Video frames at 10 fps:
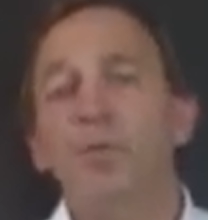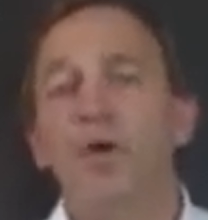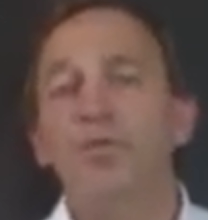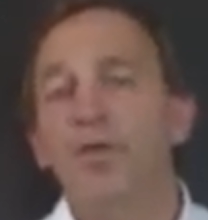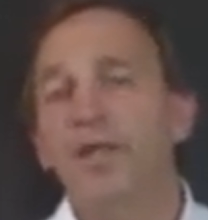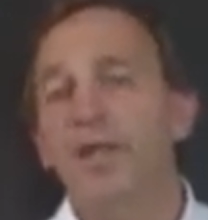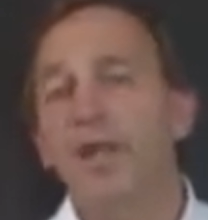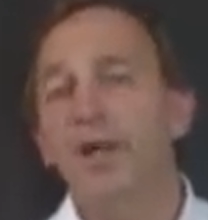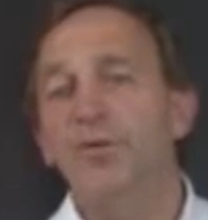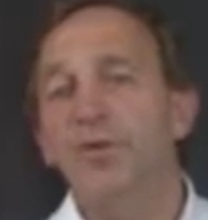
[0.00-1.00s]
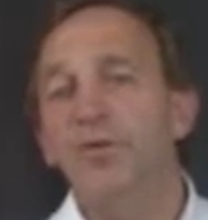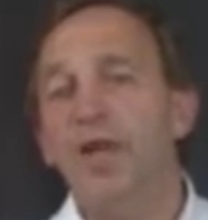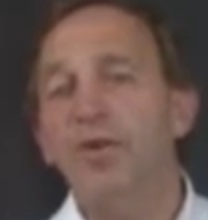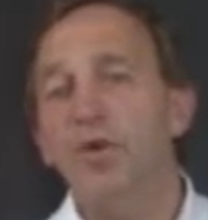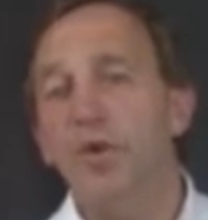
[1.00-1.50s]
will often encounter
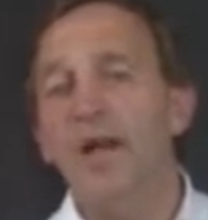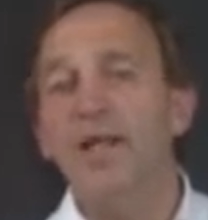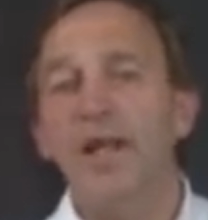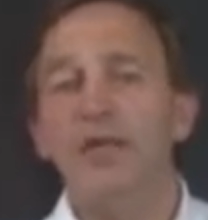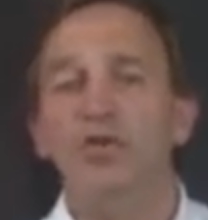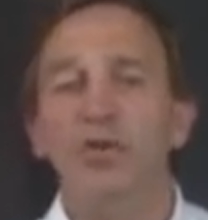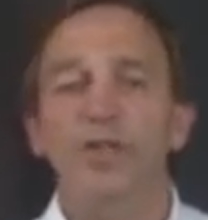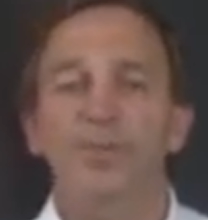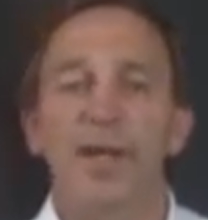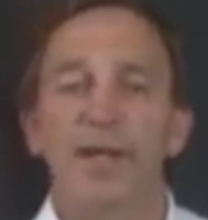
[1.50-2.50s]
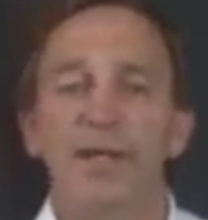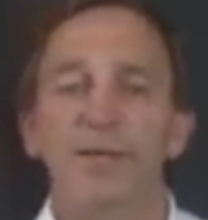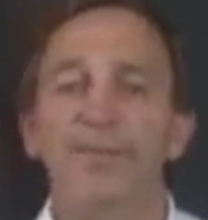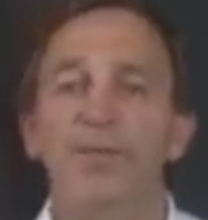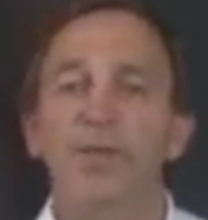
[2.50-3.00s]
sacroiliac joint pain,